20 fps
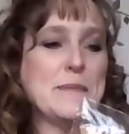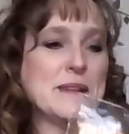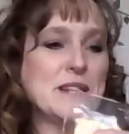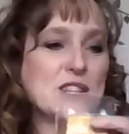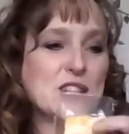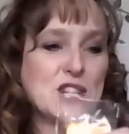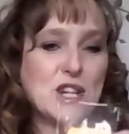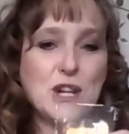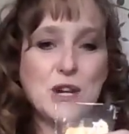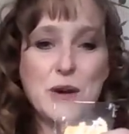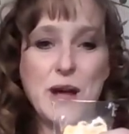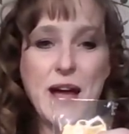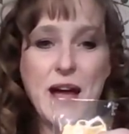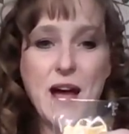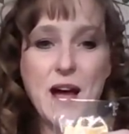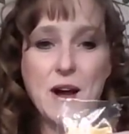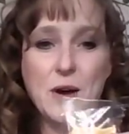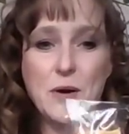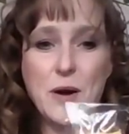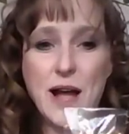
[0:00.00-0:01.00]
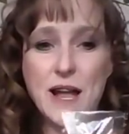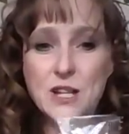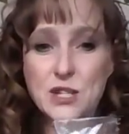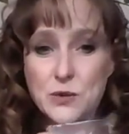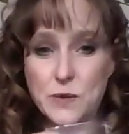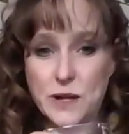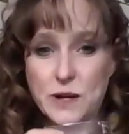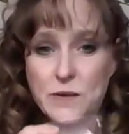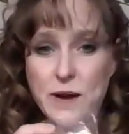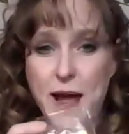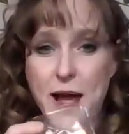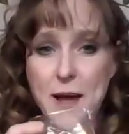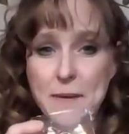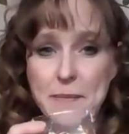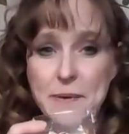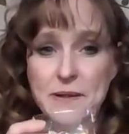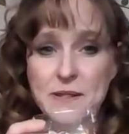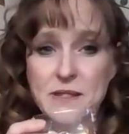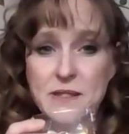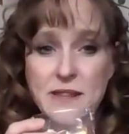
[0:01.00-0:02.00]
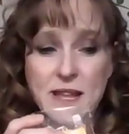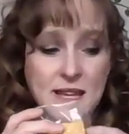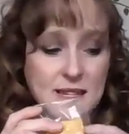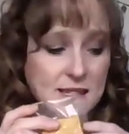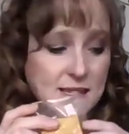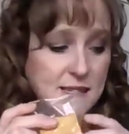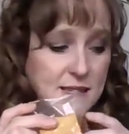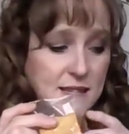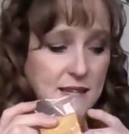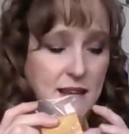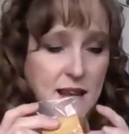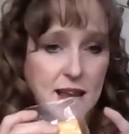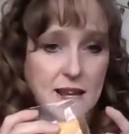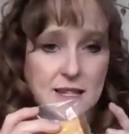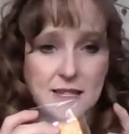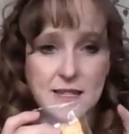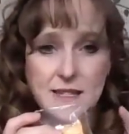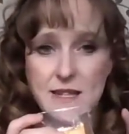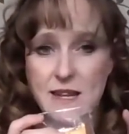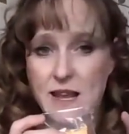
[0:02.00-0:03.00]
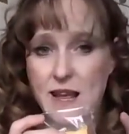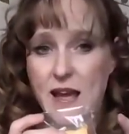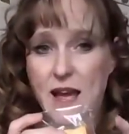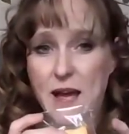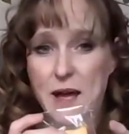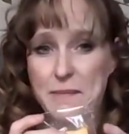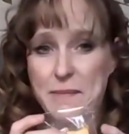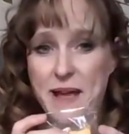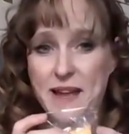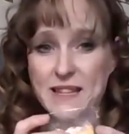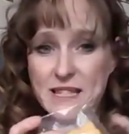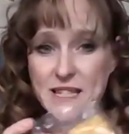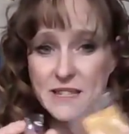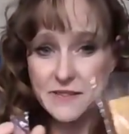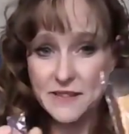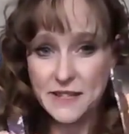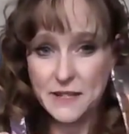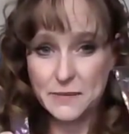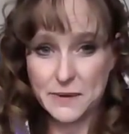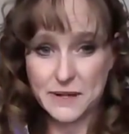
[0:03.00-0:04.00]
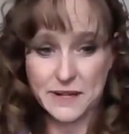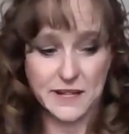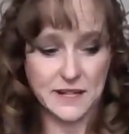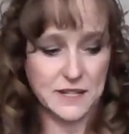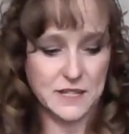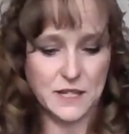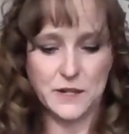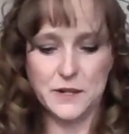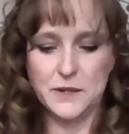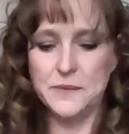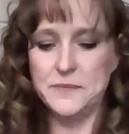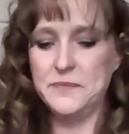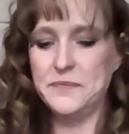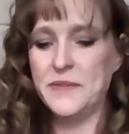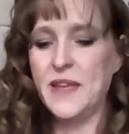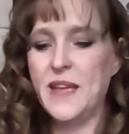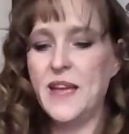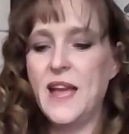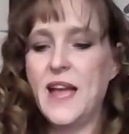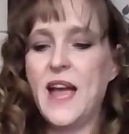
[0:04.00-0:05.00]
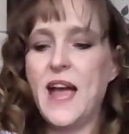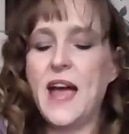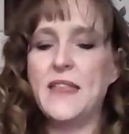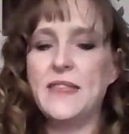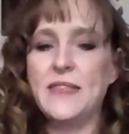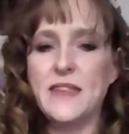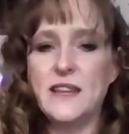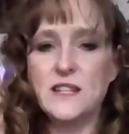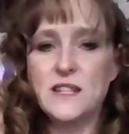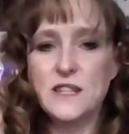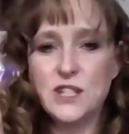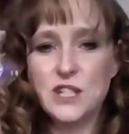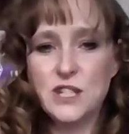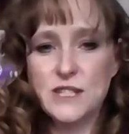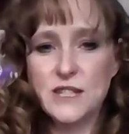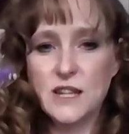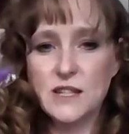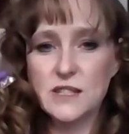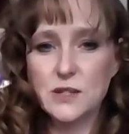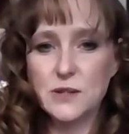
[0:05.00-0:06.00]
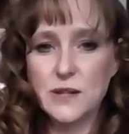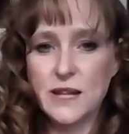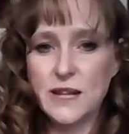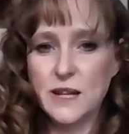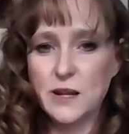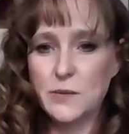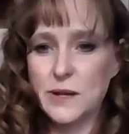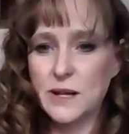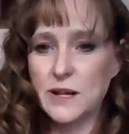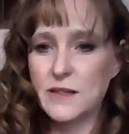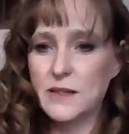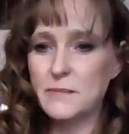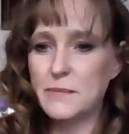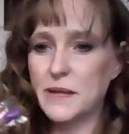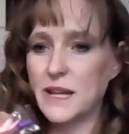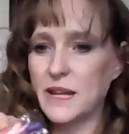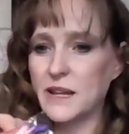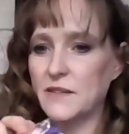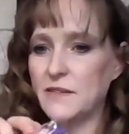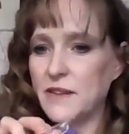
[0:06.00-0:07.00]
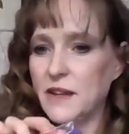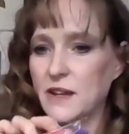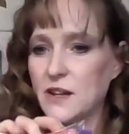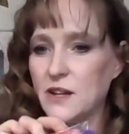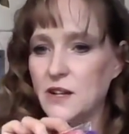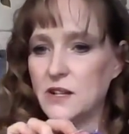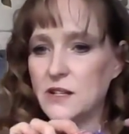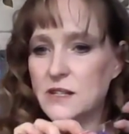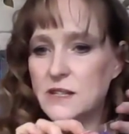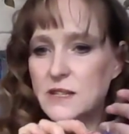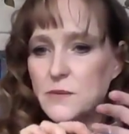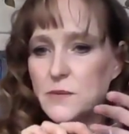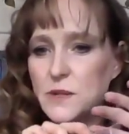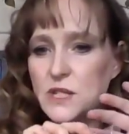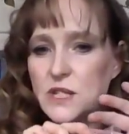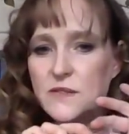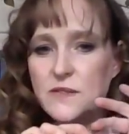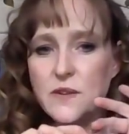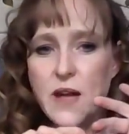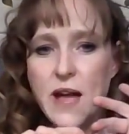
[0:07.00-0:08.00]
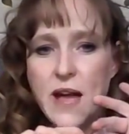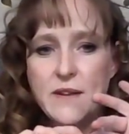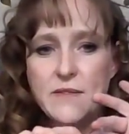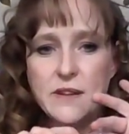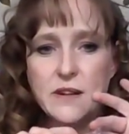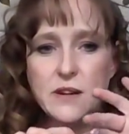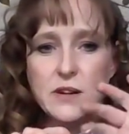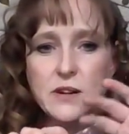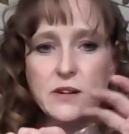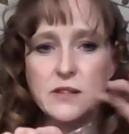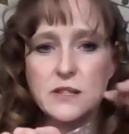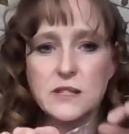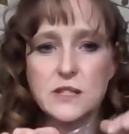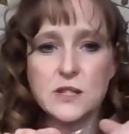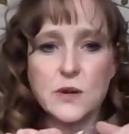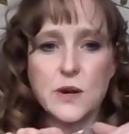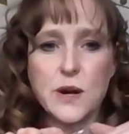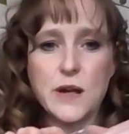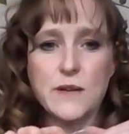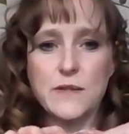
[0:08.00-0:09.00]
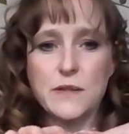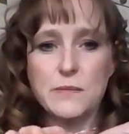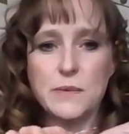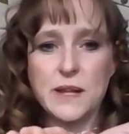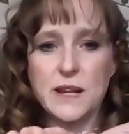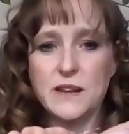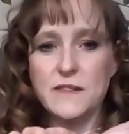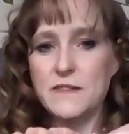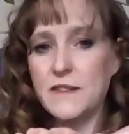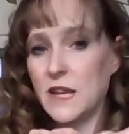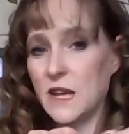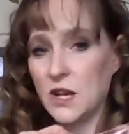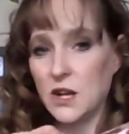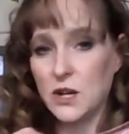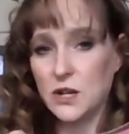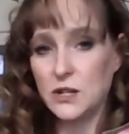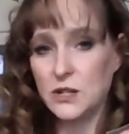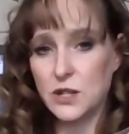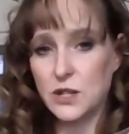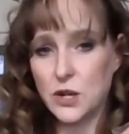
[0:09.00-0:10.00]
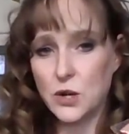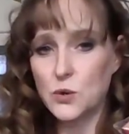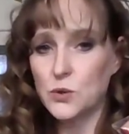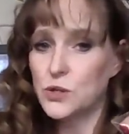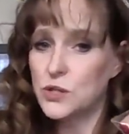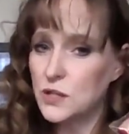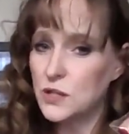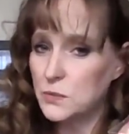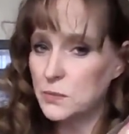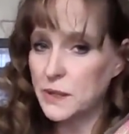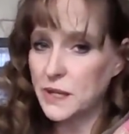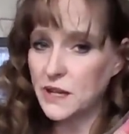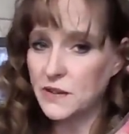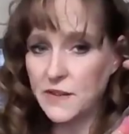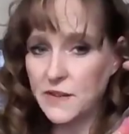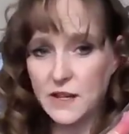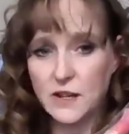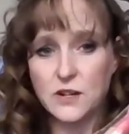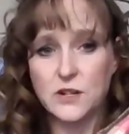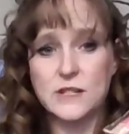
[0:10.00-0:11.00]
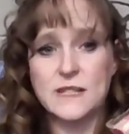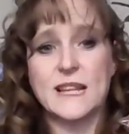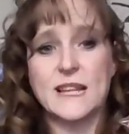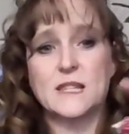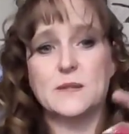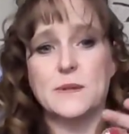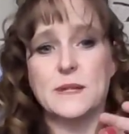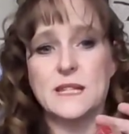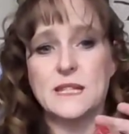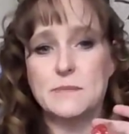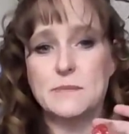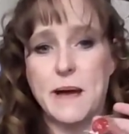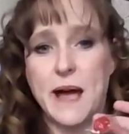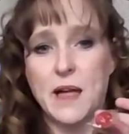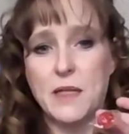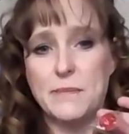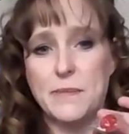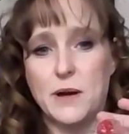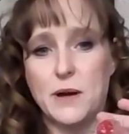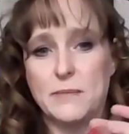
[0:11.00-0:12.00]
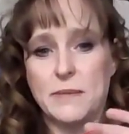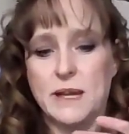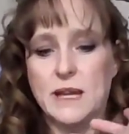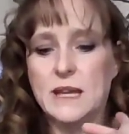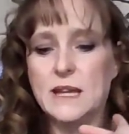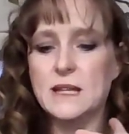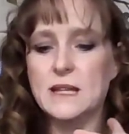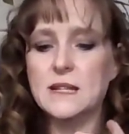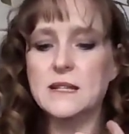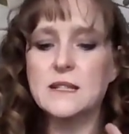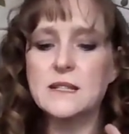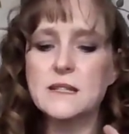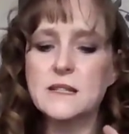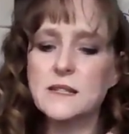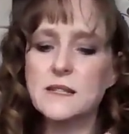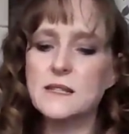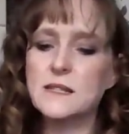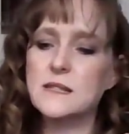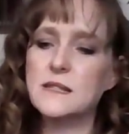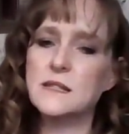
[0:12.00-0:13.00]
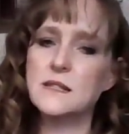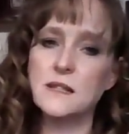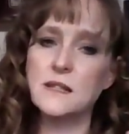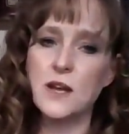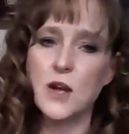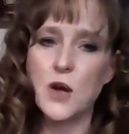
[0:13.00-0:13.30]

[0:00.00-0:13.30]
going to show you how I shrink wrap. So that's the next um, activity we're going to do. And then she's also getting one of the bloody fingers, which if you haven't heard the story of the bloody finger, it goes to the bloody fingers. That's what this bath bomb is.